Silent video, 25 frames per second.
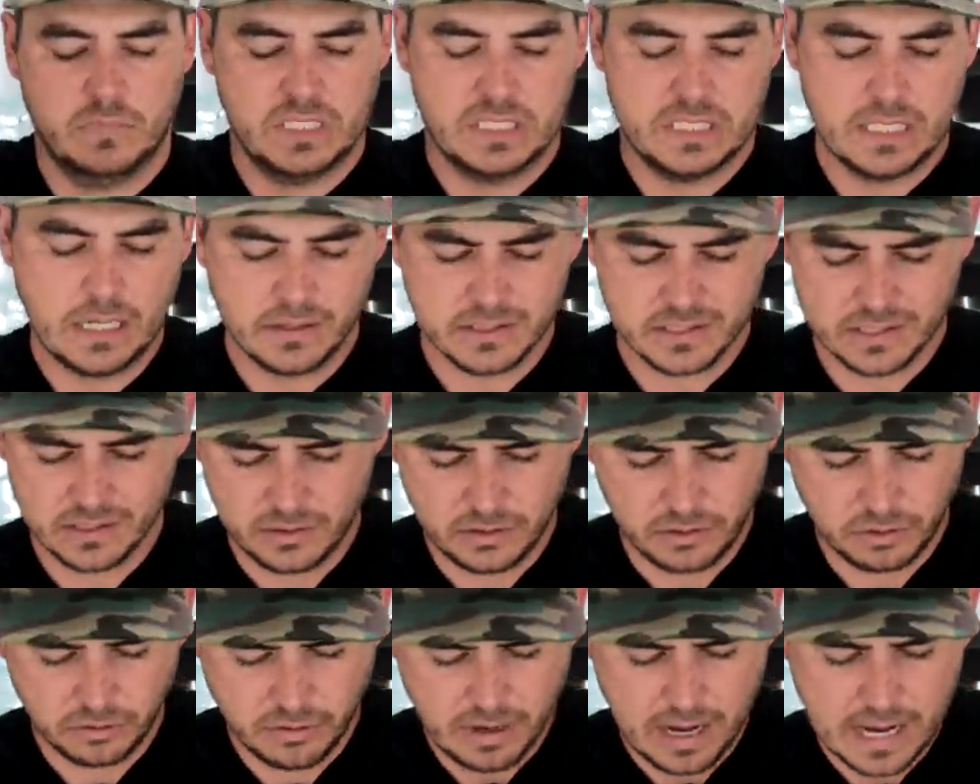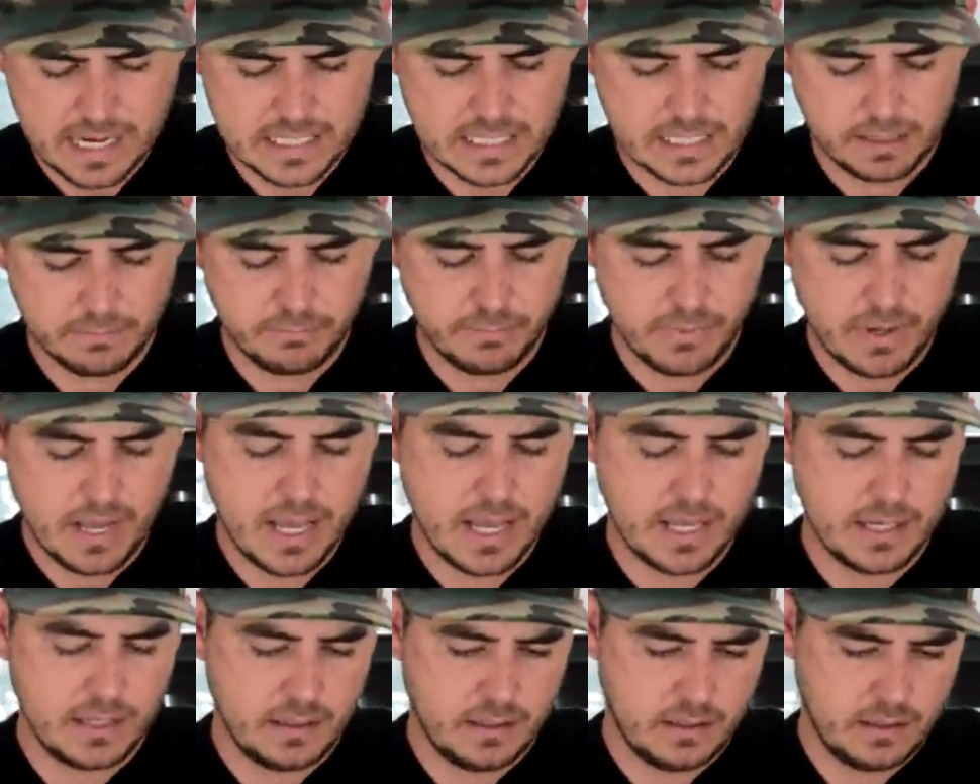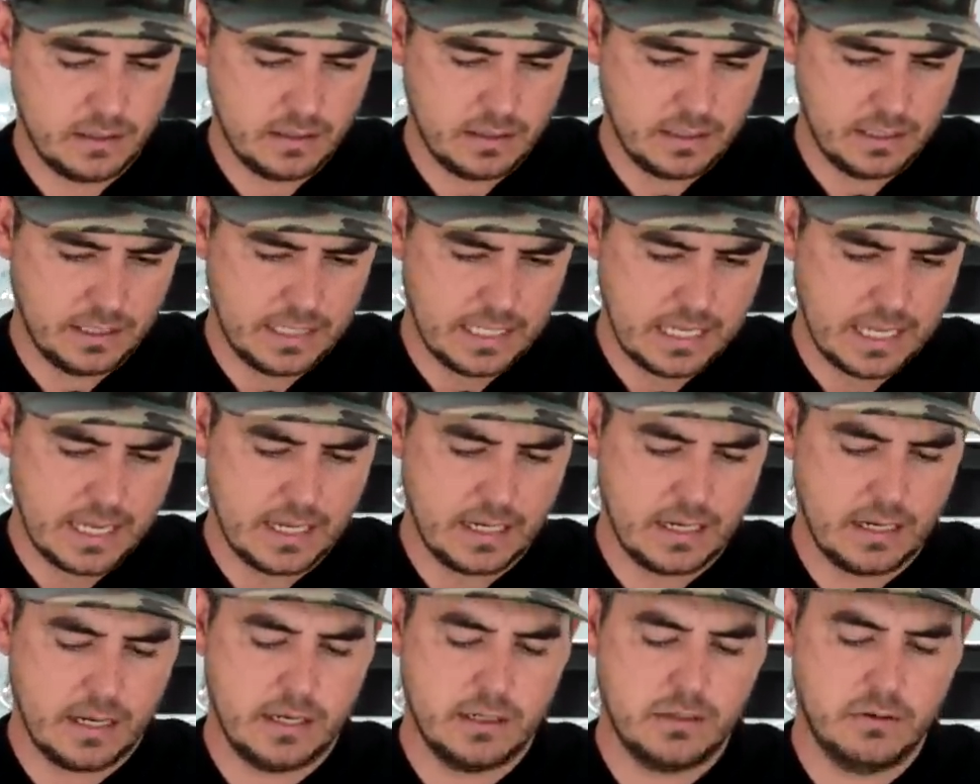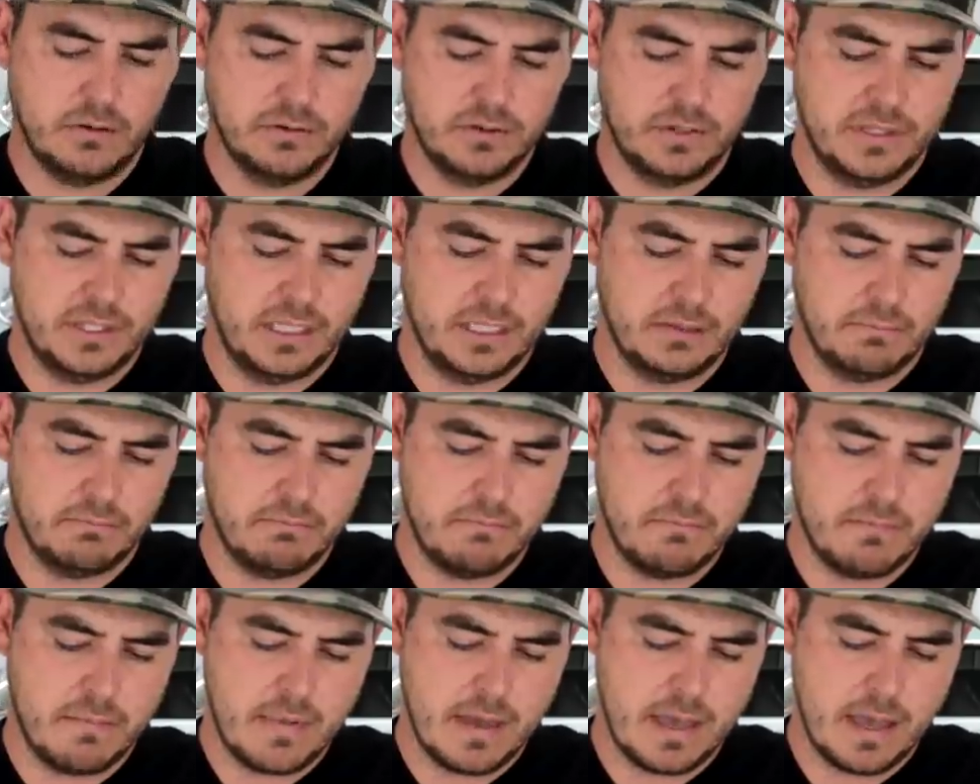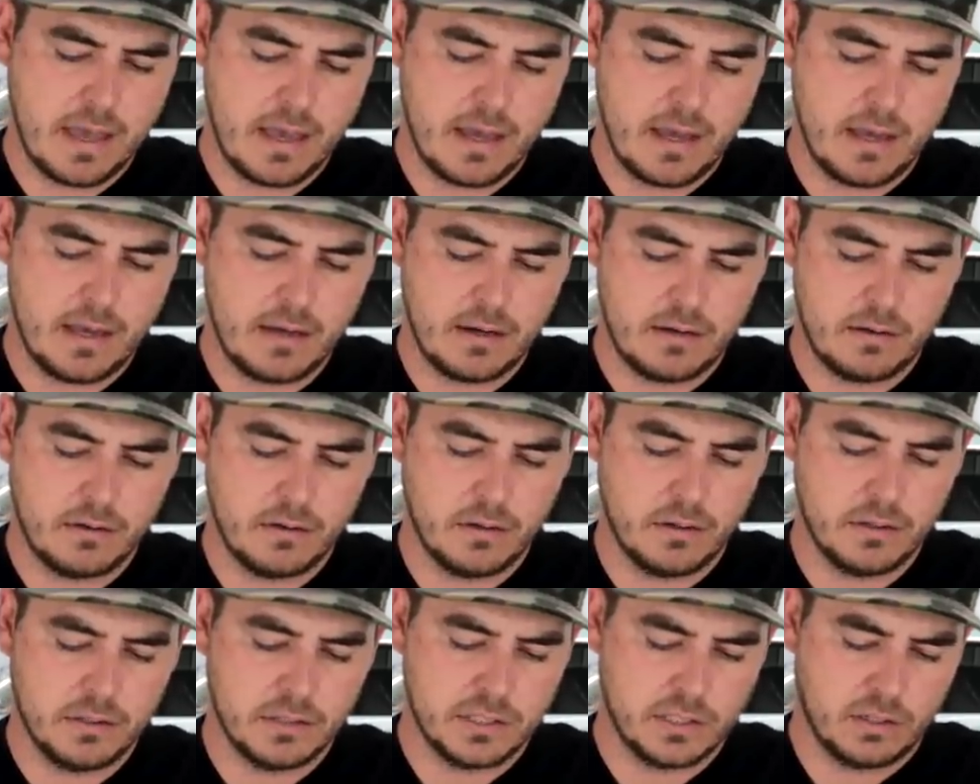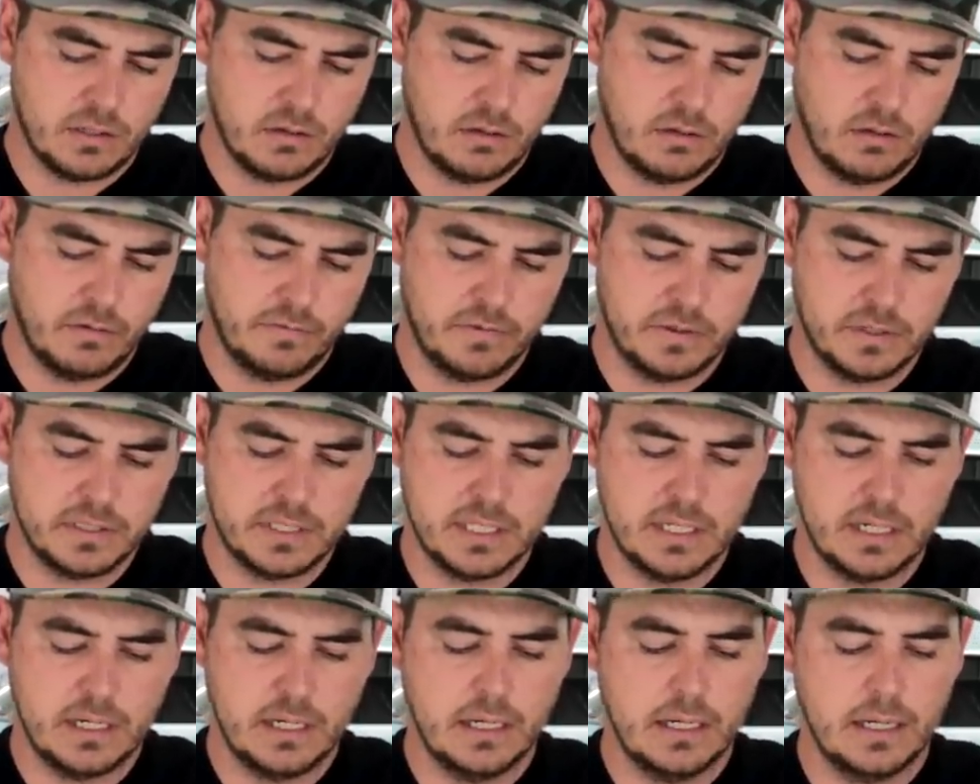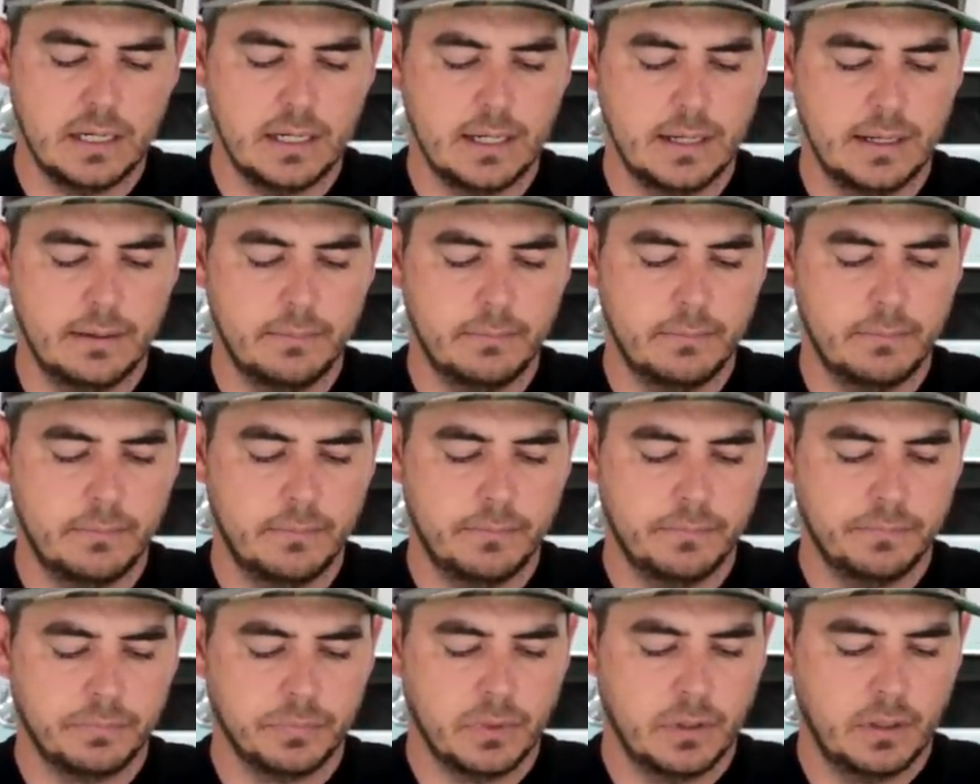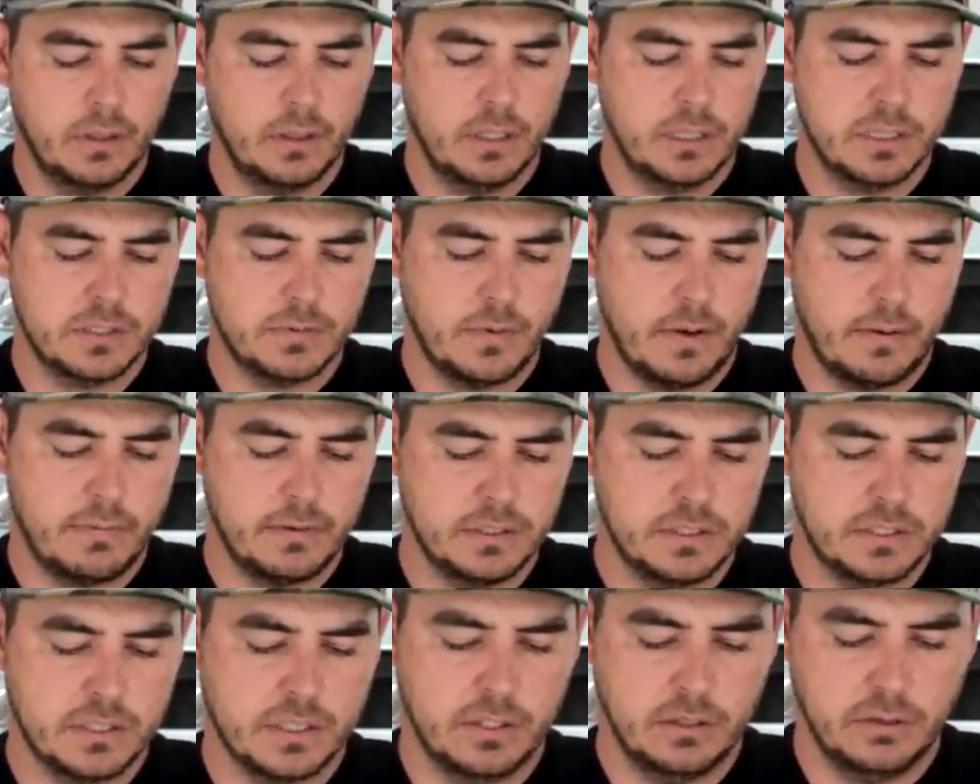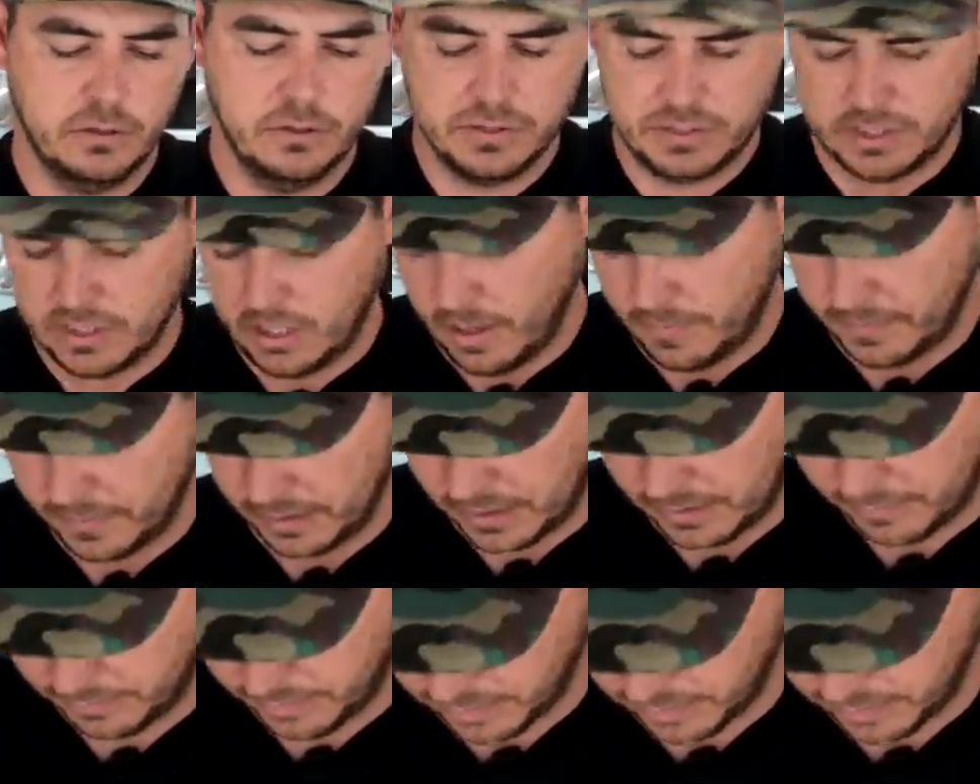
It sounds a little grindy, but again, I don't think it matters over time. It's probably just going to loosen up and